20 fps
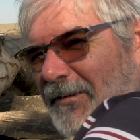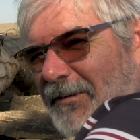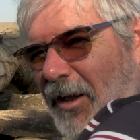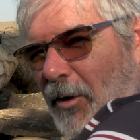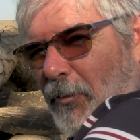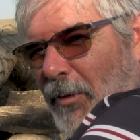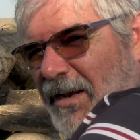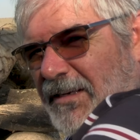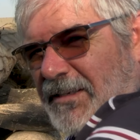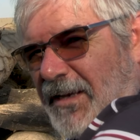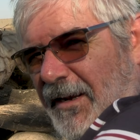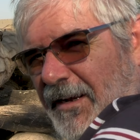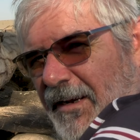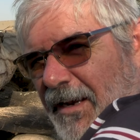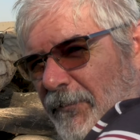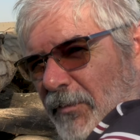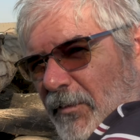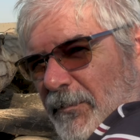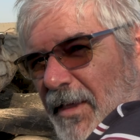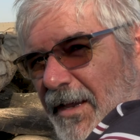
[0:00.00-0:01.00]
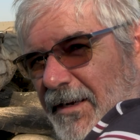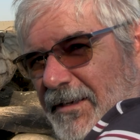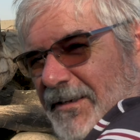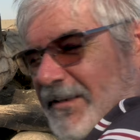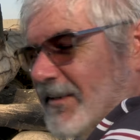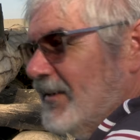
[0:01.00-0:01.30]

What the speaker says: No way getting up on that.